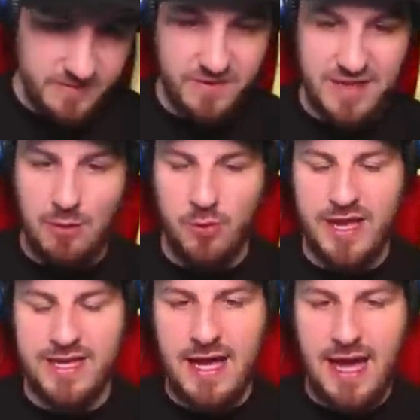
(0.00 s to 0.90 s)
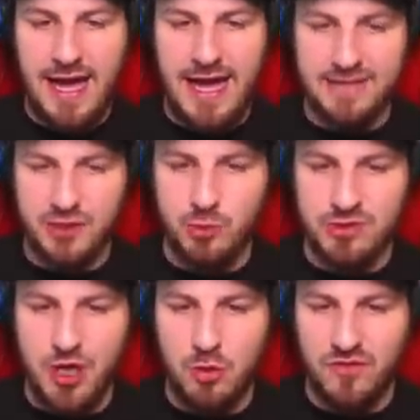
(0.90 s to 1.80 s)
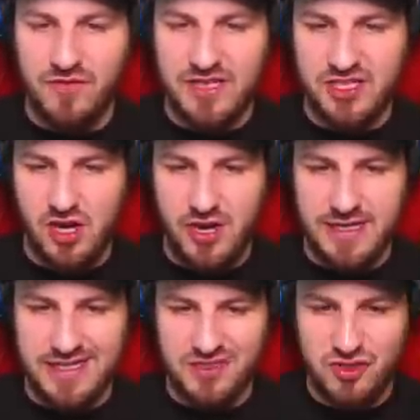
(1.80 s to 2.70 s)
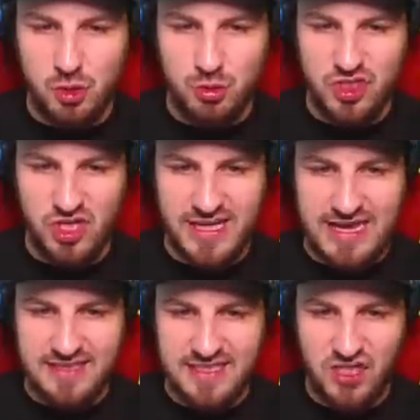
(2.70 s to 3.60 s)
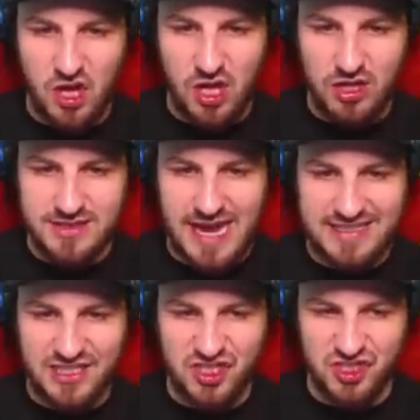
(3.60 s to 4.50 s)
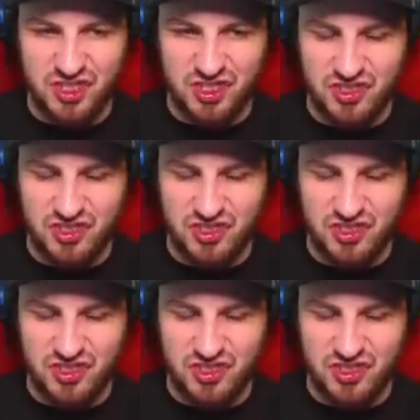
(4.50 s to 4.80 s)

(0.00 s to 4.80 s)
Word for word: that way, and you will know the finish line. It is two gigantic tall cactuses